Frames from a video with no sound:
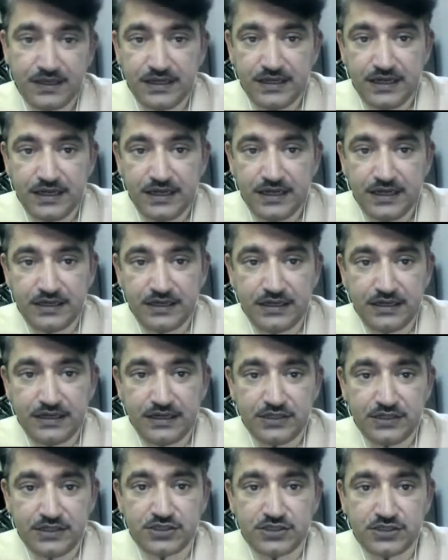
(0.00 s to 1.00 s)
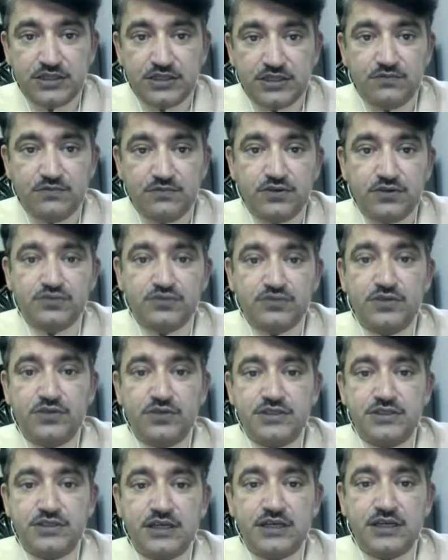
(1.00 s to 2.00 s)
and you can see the view
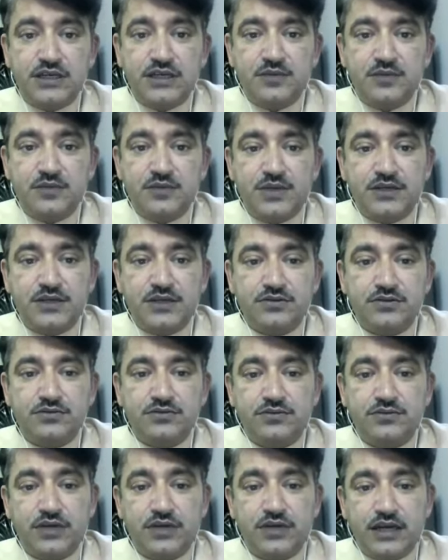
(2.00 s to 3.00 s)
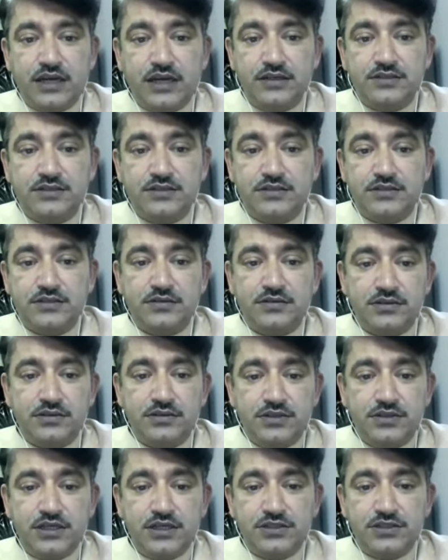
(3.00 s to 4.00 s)
towards the inland plateau. And
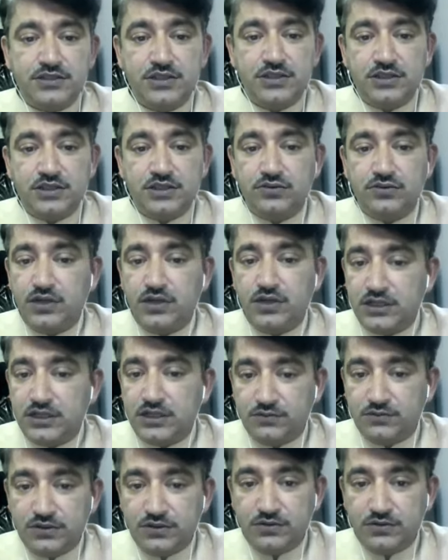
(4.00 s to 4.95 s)
D is the Google Earth view